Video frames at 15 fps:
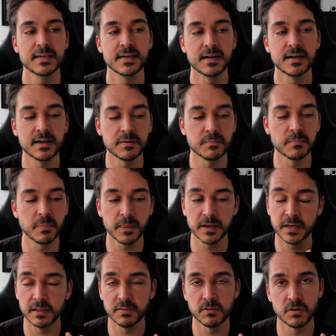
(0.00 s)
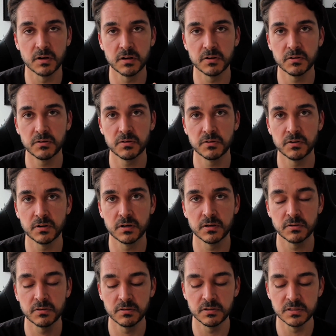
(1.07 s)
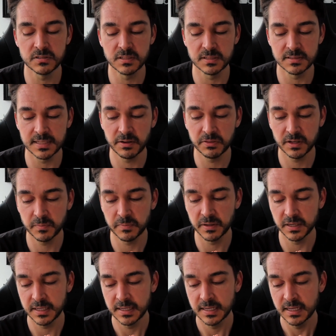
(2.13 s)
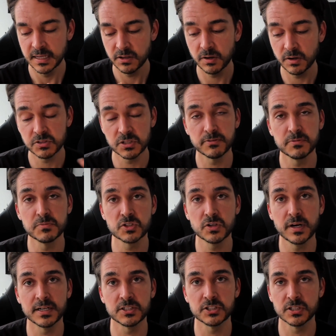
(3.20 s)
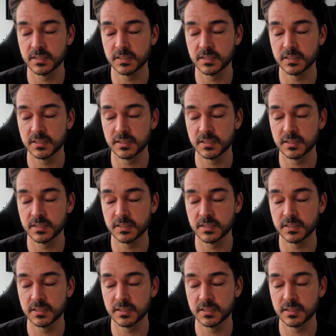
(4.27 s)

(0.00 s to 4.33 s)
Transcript: Again, there are these things out there, but I'd start from scratch.